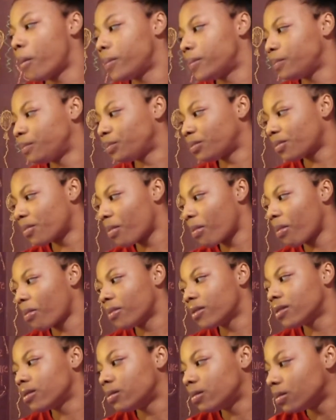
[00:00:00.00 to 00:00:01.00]

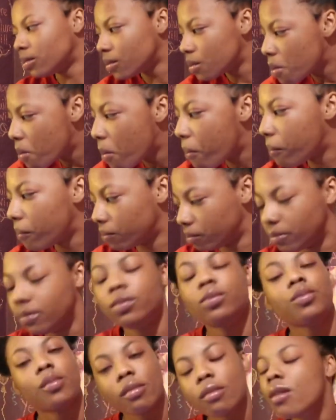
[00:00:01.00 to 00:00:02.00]

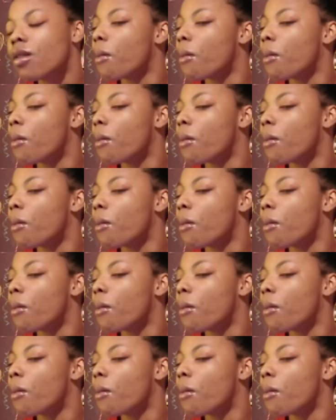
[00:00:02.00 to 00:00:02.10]
(no one is talking)